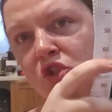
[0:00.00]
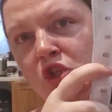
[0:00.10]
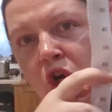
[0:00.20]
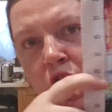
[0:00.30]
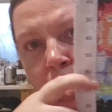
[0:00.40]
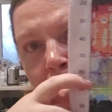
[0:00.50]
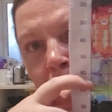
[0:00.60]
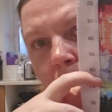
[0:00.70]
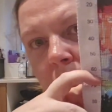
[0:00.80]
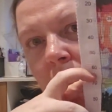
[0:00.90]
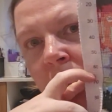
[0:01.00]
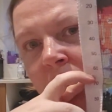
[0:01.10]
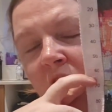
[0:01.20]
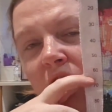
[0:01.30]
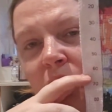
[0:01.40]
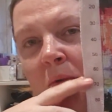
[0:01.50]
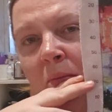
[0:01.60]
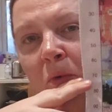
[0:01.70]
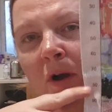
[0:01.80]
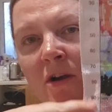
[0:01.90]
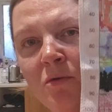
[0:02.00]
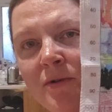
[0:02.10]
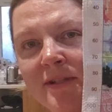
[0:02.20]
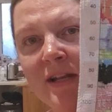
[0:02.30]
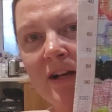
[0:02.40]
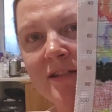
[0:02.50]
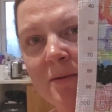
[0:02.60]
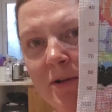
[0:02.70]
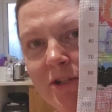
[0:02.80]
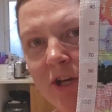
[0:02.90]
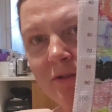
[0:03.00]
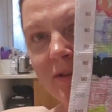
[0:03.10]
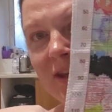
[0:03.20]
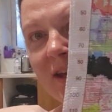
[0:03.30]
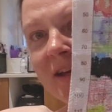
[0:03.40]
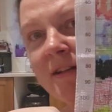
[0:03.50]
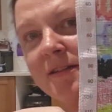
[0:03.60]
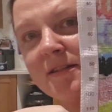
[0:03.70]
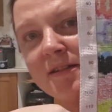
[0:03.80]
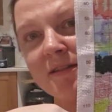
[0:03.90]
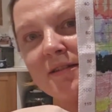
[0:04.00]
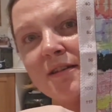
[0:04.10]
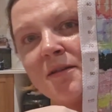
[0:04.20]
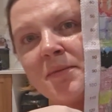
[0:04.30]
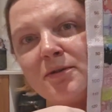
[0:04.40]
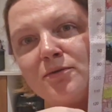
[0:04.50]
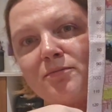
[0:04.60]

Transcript: so I can't remember where I was last time I showed this. It's going to be